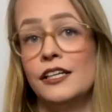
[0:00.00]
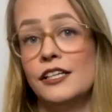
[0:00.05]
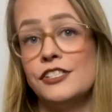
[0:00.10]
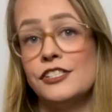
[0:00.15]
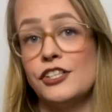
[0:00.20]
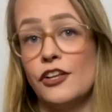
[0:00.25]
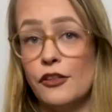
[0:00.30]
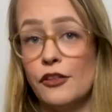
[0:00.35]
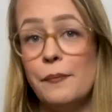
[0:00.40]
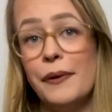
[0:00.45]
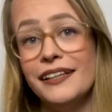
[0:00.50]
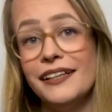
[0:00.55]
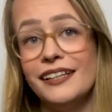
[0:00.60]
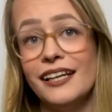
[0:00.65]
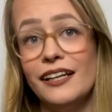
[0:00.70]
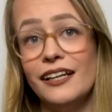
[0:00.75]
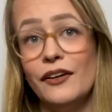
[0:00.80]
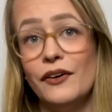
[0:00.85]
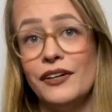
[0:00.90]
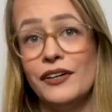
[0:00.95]
So the
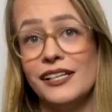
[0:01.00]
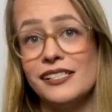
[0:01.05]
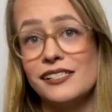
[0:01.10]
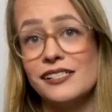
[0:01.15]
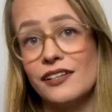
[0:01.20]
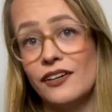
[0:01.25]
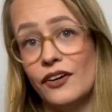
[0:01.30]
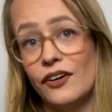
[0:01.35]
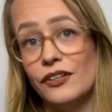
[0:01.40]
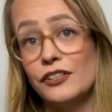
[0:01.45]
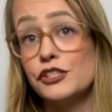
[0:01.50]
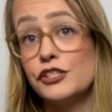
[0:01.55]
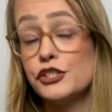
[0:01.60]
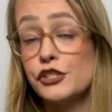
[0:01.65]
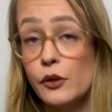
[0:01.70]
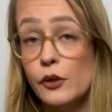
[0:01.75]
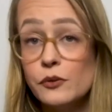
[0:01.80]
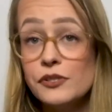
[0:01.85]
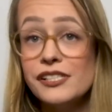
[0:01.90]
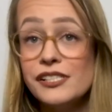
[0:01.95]
Petralona skull
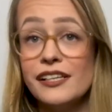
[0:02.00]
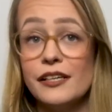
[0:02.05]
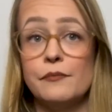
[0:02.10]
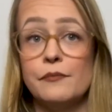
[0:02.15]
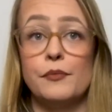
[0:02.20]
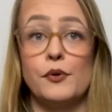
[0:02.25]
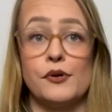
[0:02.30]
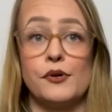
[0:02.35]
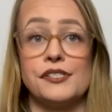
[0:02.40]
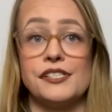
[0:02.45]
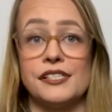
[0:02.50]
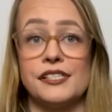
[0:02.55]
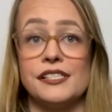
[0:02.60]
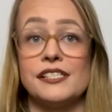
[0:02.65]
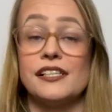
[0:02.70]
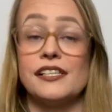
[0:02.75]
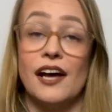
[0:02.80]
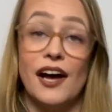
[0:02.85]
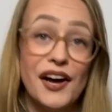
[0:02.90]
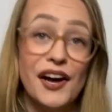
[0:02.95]
shows the
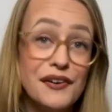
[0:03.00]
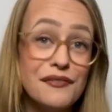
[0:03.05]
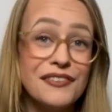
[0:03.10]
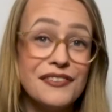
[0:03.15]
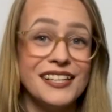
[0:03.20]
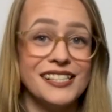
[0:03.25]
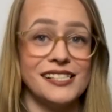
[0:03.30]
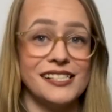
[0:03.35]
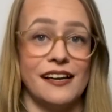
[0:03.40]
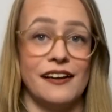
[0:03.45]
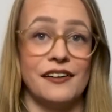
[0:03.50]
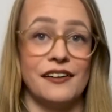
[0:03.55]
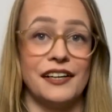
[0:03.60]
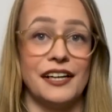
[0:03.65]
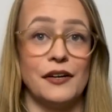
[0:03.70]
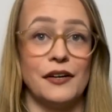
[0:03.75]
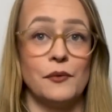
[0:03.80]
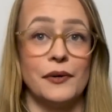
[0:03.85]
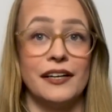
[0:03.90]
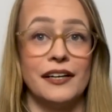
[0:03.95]
importance of this
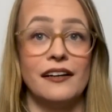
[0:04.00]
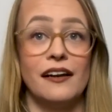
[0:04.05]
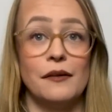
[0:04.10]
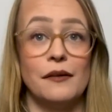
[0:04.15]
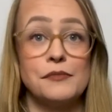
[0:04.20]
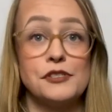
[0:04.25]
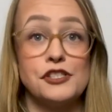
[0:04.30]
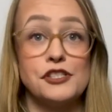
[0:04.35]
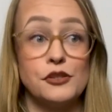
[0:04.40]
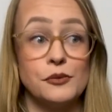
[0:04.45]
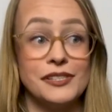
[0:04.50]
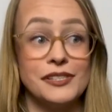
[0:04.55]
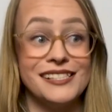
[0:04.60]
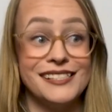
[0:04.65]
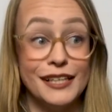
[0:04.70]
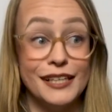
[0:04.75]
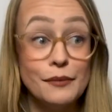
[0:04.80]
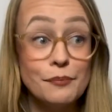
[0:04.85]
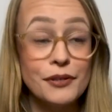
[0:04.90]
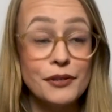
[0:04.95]
area when it comes to a
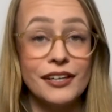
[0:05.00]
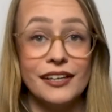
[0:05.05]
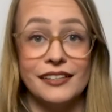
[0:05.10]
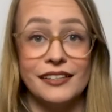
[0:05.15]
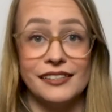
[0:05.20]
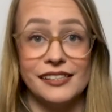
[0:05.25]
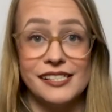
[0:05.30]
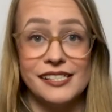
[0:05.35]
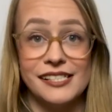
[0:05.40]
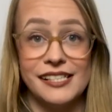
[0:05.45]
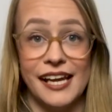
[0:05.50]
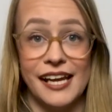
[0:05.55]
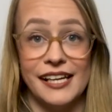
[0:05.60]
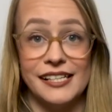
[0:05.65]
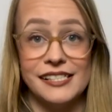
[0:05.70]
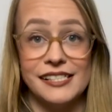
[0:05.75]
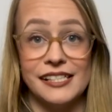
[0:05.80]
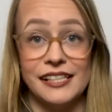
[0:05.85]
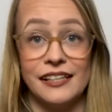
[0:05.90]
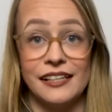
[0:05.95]
deeper
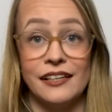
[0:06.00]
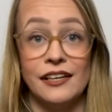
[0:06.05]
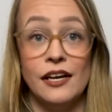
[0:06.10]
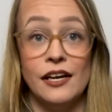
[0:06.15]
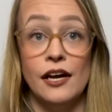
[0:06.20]
understanding